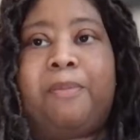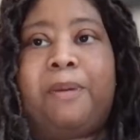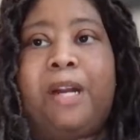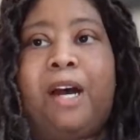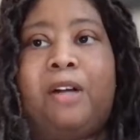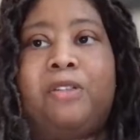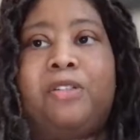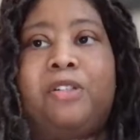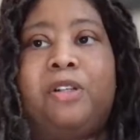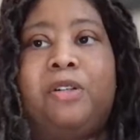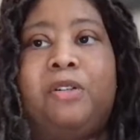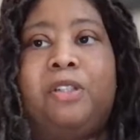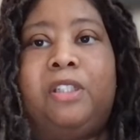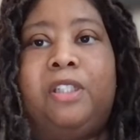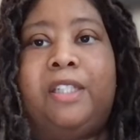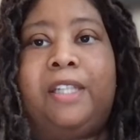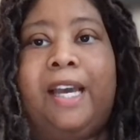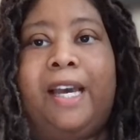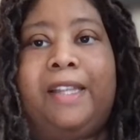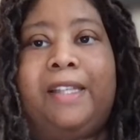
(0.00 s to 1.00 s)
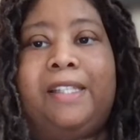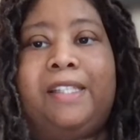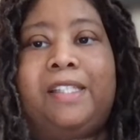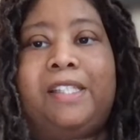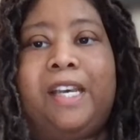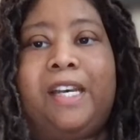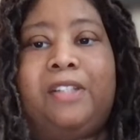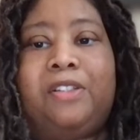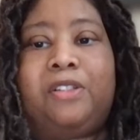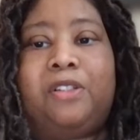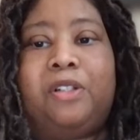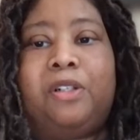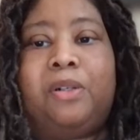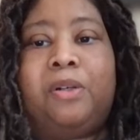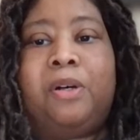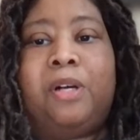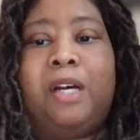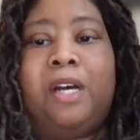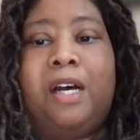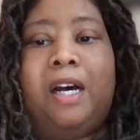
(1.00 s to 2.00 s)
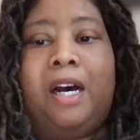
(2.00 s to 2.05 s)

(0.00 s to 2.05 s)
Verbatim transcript: But also look at the schedule,